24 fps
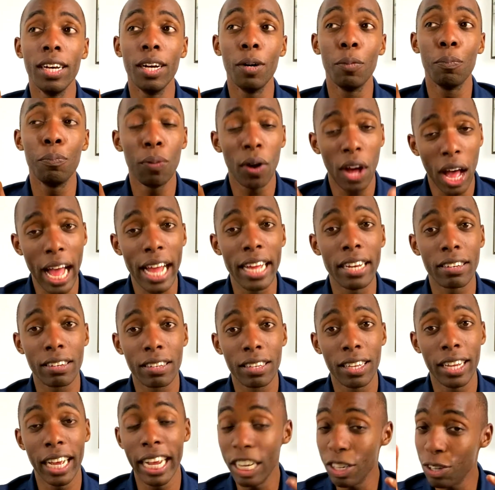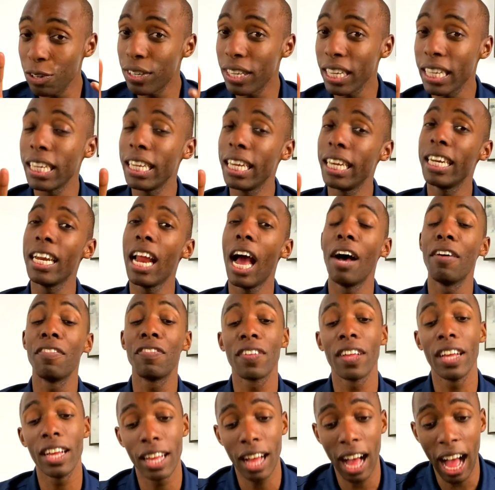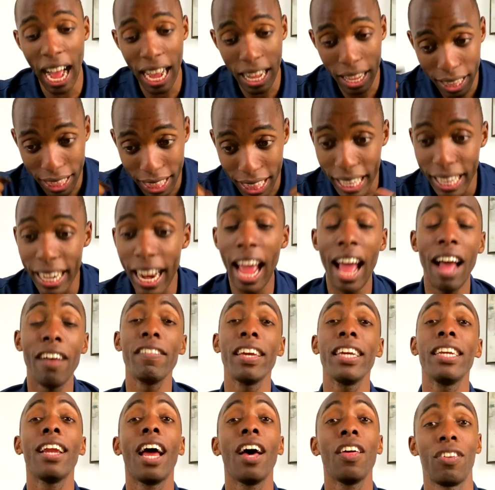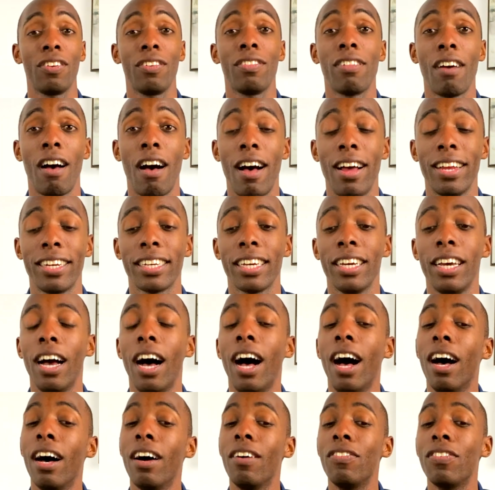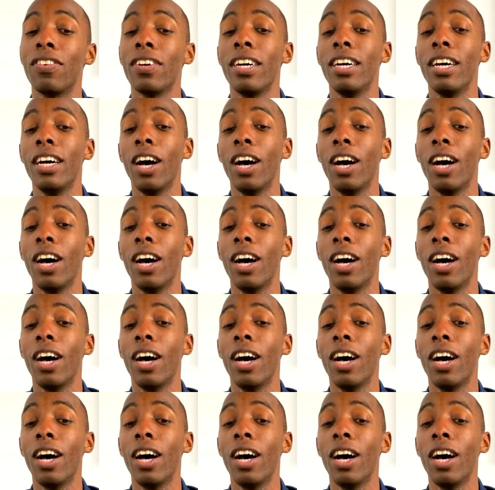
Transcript: But interestingly enough, I then have another thought of,